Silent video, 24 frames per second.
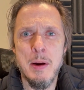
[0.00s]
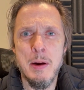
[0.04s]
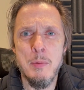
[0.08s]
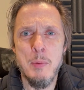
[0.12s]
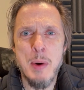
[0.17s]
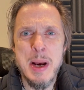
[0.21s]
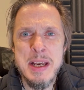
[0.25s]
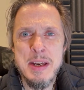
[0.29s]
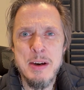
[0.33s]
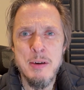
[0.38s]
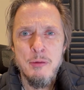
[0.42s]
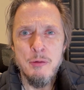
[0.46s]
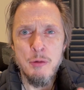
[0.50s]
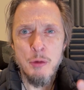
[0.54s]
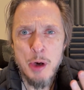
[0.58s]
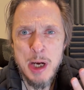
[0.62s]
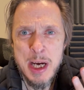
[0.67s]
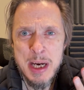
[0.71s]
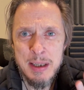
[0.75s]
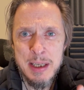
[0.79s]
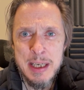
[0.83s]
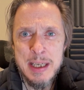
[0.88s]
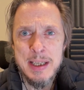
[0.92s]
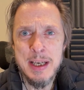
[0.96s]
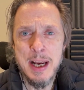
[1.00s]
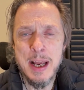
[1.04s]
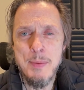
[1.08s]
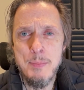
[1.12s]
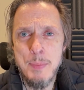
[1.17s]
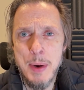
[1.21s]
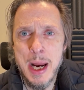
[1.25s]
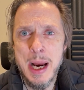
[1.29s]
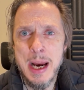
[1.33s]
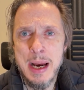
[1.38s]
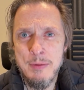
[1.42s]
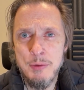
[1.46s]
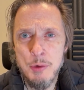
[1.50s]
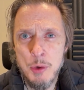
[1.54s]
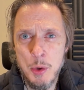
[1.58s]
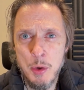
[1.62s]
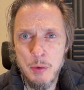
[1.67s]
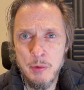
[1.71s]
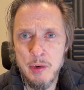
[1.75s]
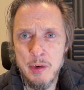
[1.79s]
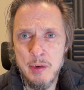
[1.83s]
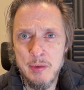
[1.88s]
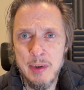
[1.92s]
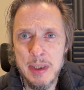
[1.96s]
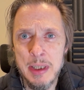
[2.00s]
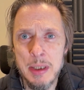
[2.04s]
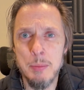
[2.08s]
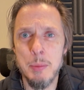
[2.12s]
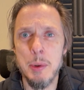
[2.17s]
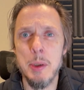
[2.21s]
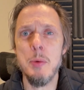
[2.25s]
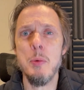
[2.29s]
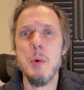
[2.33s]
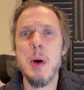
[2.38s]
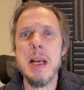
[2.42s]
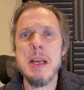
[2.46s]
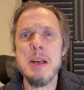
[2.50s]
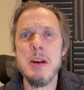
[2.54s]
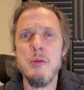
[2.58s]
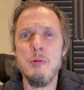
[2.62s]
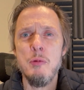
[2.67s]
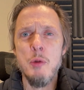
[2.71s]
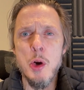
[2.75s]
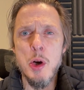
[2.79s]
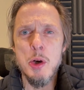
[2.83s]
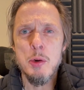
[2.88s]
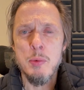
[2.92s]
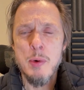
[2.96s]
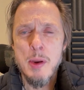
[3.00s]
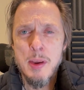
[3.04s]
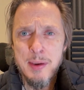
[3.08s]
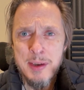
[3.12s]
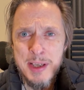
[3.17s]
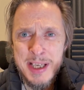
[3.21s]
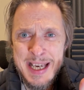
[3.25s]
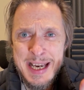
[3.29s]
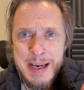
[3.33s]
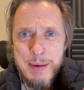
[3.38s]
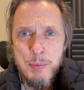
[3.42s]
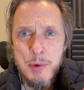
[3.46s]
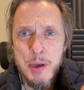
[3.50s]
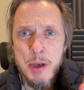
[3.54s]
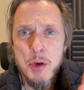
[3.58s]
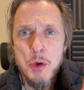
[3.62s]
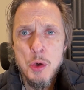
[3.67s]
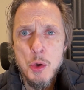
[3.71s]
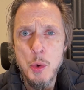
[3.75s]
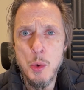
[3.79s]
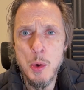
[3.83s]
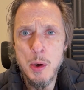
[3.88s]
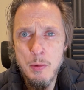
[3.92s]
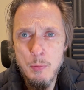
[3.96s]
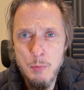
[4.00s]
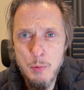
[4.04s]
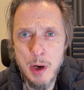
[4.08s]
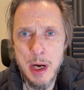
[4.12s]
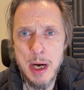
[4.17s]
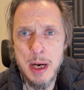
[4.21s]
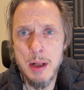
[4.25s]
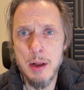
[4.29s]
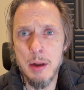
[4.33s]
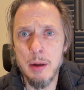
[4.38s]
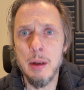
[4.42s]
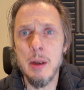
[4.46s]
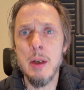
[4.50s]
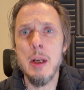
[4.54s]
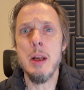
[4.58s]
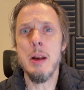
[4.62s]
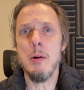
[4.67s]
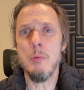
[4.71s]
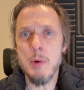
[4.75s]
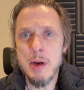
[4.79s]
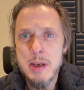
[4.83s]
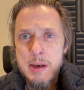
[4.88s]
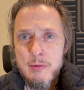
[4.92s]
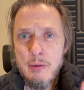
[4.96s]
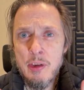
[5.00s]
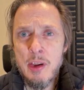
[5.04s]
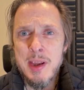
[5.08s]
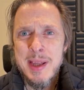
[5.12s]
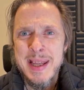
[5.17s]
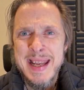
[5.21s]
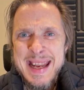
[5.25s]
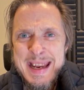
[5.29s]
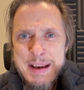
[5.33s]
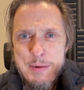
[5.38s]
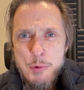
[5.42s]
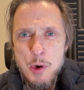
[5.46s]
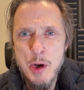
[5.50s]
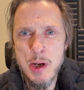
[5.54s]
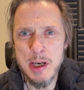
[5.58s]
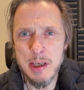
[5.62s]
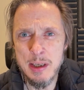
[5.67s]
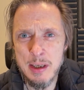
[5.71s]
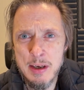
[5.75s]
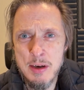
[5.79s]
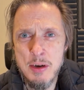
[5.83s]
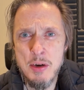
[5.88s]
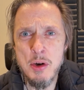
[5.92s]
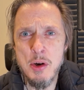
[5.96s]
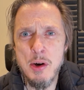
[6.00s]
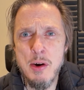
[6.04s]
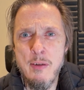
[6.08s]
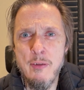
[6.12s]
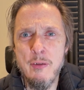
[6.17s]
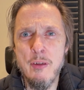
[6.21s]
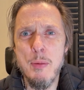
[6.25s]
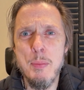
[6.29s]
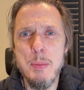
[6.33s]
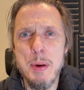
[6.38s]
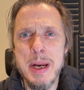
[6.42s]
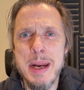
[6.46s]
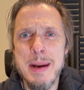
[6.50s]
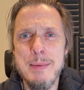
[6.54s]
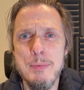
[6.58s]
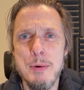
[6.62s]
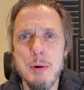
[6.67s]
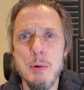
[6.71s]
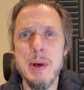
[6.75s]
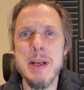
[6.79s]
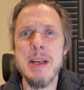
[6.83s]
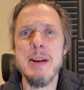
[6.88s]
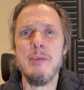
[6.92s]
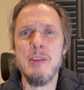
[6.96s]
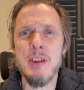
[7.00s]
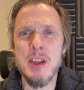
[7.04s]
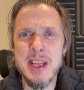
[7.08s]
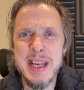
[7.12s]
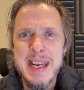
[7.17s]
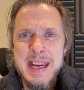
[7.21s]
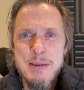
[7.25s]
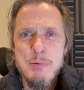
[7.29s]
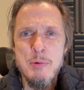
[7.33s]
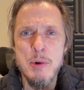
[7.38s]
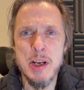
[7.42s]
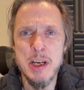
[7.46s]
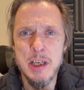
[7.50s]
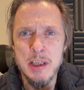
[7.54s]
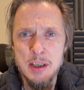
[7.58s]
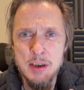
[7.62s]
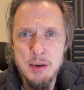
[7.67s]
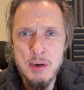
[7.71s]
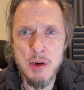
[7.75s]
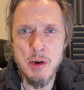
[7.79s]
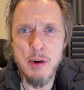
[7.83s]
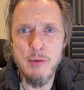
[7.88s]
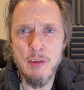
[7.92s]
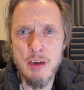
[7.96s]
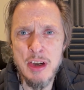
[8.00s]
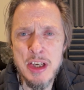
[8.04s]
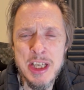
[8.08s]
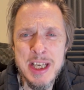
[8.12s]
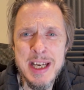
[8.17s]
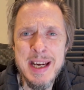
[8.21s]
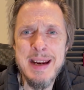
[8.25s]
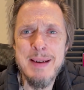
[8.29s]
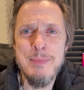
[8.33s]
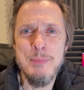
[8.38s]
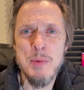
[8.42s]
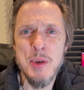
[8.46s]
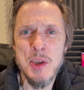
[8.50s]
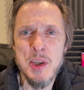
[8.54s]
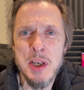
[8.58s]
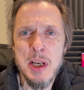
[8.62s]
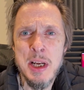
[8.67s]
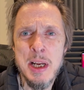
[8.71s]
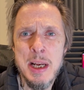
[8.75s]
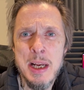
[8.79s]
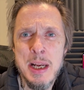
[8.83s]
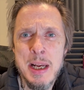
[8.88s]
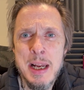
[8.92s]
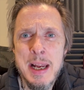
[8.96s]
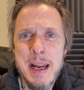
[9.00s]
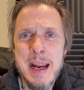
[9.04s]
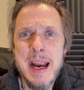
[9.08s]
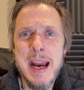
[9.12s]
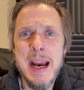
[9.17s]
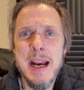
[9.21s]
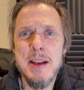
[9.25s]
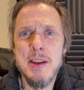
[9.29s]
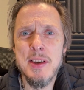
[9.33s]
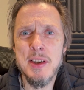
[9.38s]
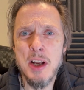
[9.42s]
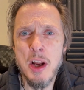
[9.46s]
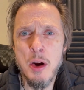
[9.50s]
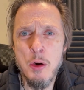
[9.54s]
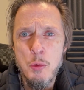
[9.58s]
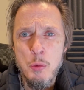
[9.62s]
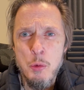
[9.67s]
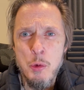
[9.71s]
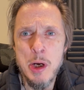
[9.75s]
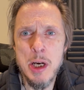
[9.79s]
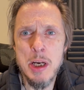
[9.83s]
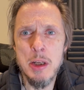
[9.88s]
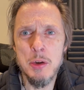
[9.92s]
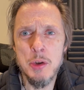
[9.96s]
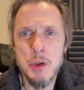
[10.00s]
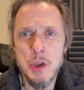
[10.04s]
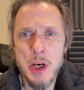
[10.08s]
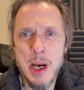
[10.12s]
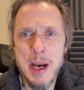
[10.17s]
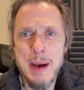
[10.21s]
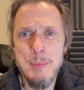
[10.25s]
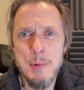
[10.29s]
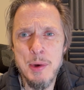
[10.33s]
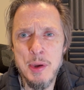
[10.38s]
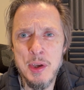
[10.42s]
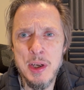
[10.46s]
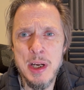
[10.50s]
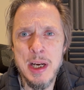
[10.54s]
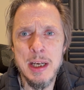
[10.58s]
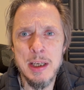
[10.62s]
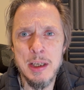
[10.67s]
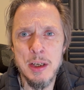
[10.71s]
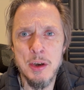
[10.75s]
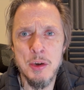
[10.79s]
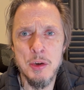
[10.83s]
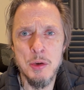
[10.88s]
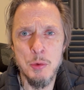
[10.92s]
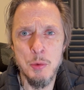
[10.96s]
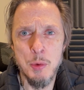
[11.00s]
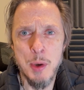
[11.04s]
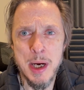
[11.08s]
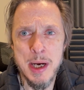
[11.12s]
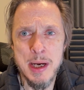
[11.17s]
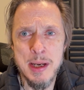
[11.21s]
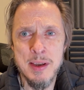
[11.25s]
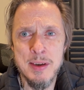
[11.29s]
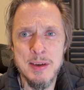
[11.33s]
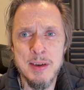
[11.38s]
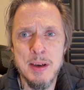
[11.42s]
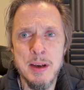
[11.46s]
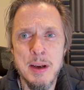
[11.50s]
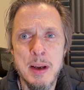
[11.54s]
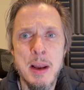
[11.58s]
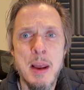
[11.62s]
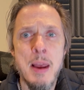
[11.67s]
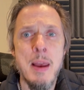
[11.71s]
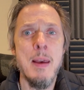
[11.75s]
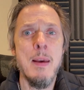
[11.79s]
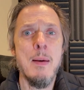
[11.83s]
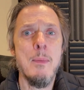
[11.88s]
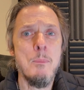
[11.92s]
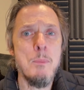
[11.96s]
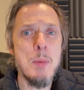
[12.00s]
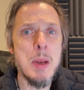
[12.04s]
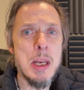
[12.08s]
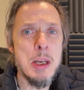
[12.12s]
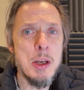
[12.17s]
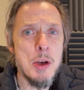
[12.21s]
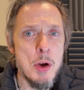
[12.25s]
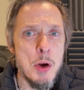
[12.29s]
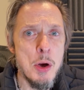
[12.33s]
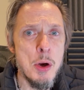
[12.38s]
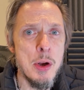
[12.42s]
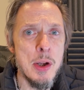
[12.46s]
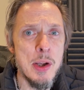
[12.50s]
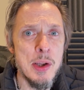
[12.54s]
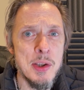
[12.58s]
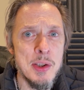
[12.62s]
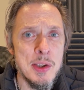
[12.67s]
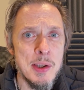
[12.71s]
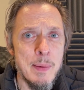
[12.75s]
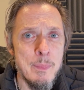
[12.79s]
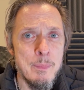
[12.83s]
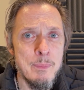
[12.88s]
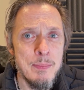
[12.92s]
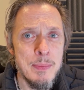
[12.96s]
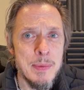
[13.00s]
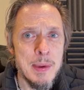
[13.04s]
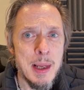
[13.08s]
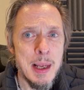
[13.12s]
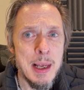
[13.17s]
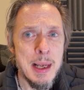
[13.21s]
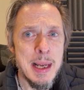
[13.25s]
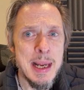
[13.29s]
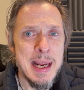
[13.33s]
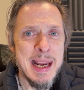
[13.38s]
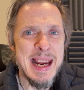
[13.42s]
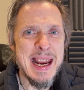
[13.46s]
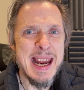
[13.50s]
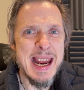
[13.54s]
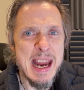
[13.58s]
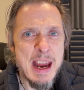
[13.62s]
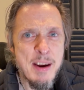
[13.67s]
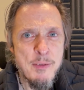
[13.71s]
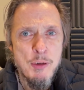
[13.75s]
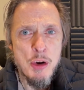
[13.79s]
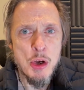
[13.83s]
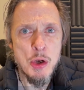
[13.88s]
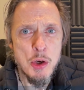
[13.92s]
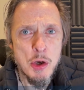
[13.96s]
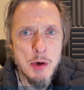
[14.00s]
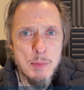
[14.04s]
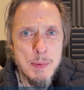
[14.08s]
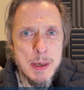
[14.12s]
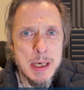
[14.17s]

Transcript: when you've really done behavior driven development, when you've worked with teams that do it well, when you've seen what it can do for people, when you've seen what it can do for teams, it's a real shame to see it go to waste because if you do